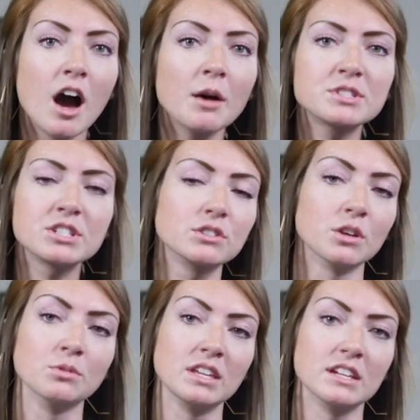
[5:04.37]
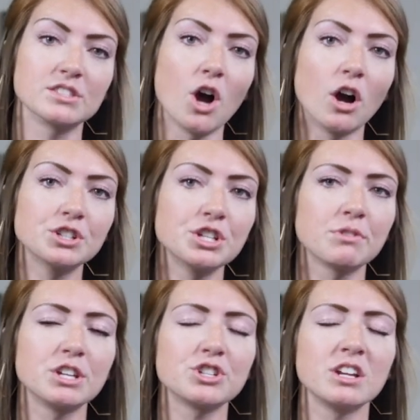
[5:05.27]
comes to loneliness, our
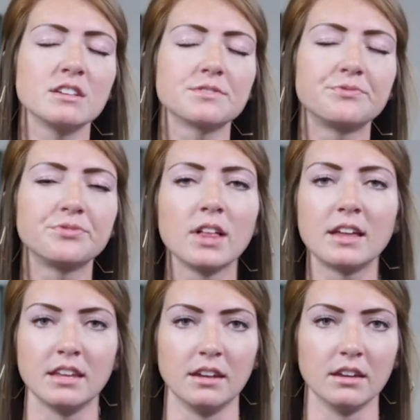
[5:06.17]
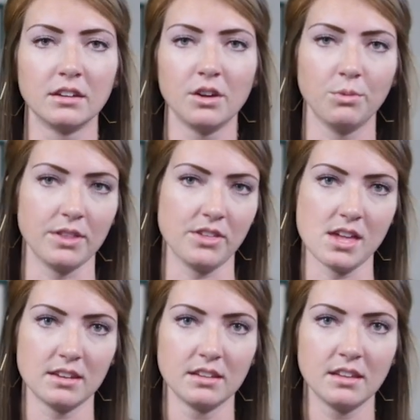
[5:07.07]
generation is flooded with
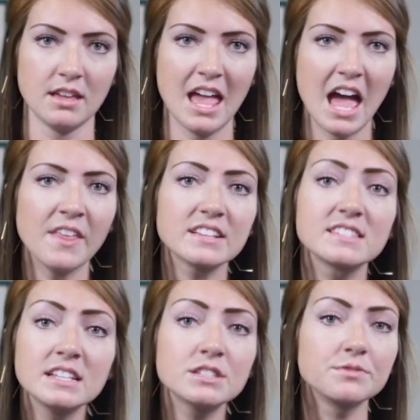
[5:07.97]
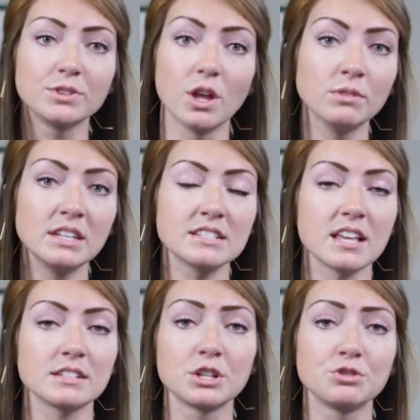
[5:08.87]
it. And that sense of loneliness
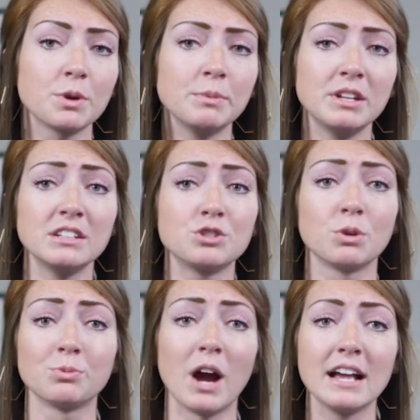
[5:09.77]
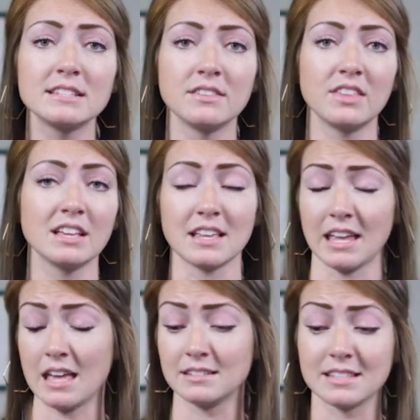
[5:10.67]
has contributed to a rise in things
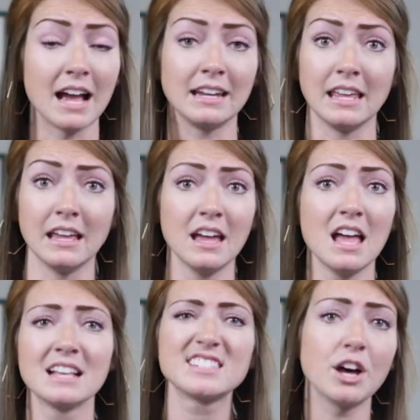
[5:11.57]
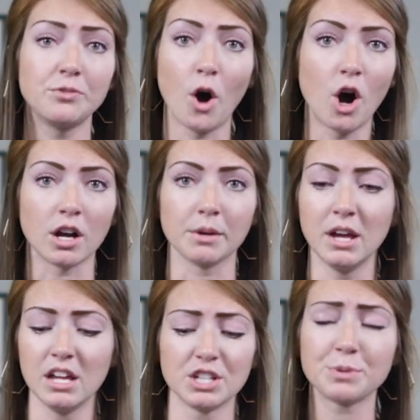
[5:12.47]
like anxiety, self-harm,
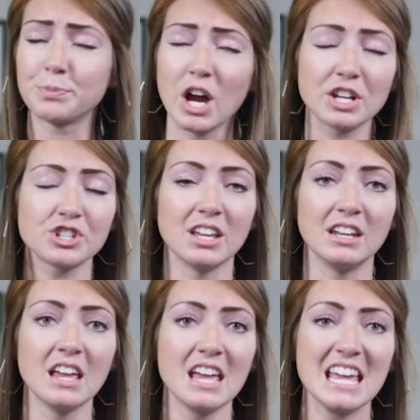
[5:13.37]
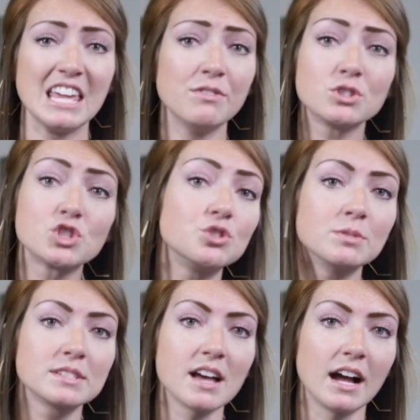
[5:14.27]
depression, even
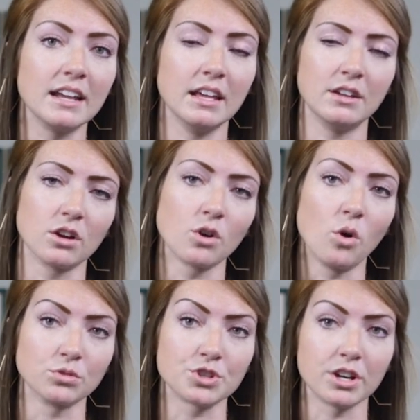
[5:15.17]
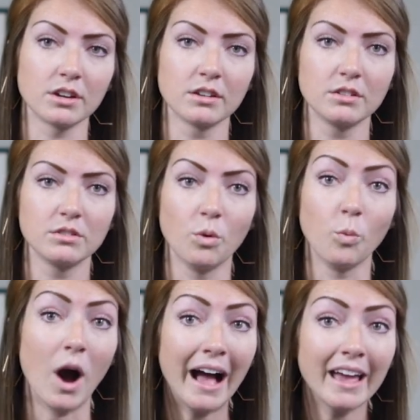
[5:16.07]
suicide in our culture.
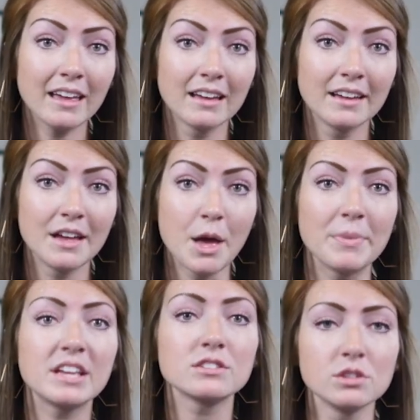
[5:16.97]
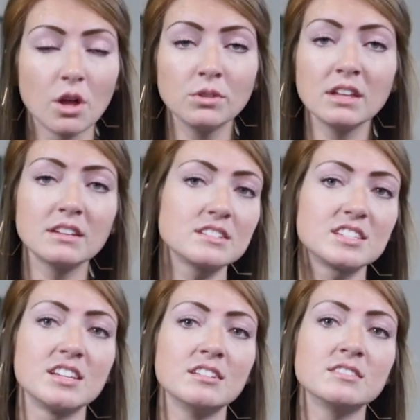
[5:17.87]
Why? Because loneliness
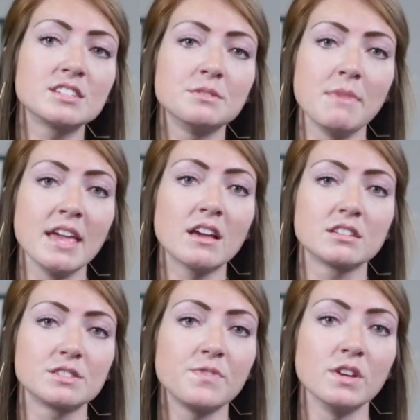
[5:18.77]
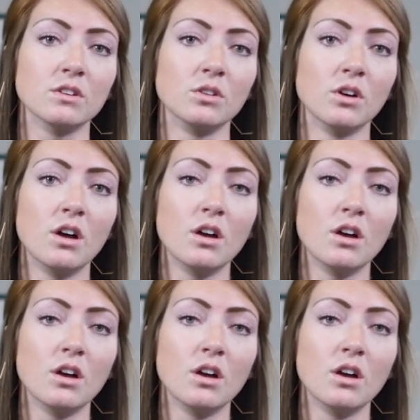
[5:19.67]
tends to make us feel